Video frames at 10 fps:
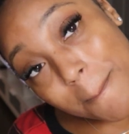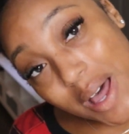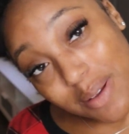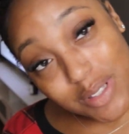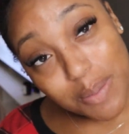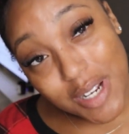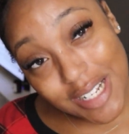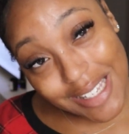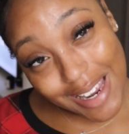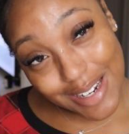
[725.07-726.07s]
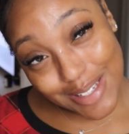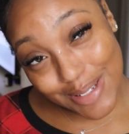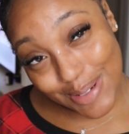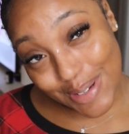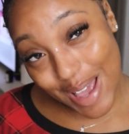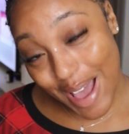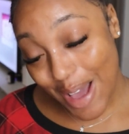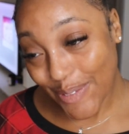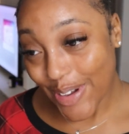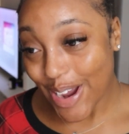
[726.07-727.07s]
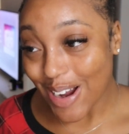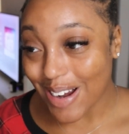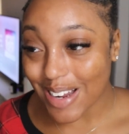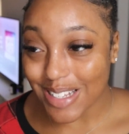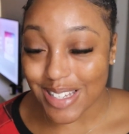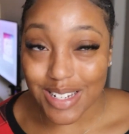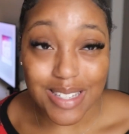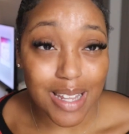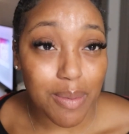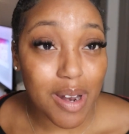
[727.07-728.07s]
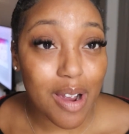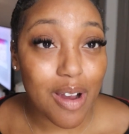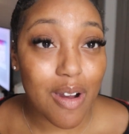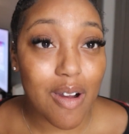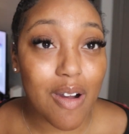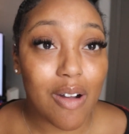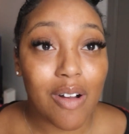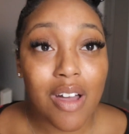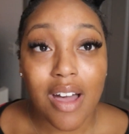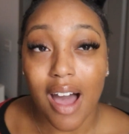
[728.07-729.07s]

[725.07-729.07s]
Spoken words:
But I'm super excited to do that with her, continue to celebrate our girl.